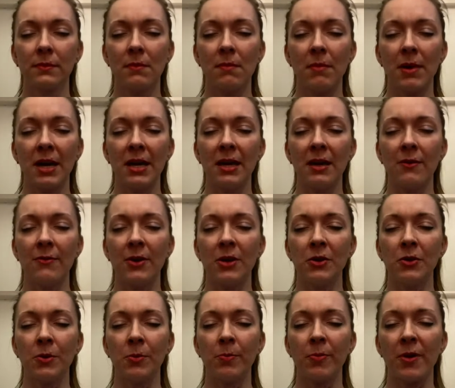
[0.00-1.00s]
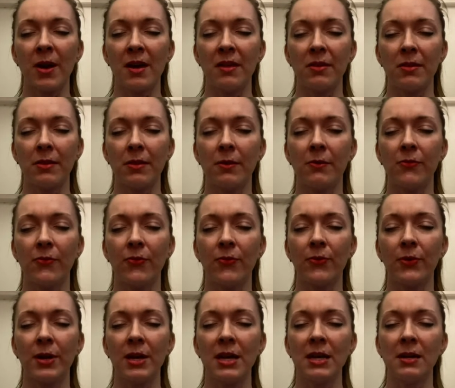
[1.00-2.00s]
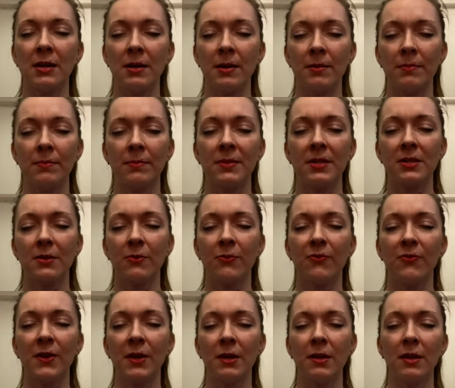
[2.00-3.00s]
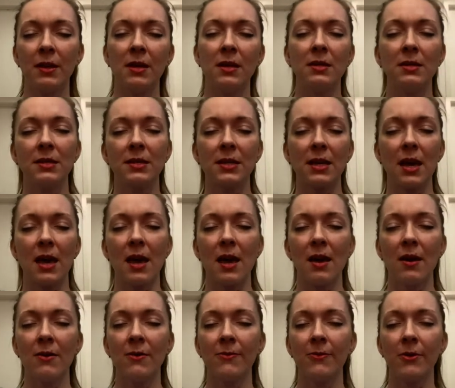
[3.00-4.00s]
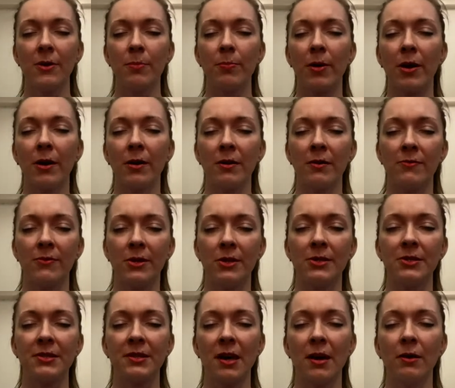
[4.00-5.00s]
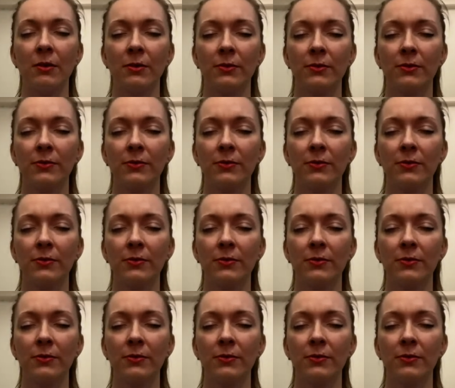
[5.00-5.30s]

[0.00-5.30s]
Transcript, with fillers: By giving your breath the freedom to fill into every part of yourself.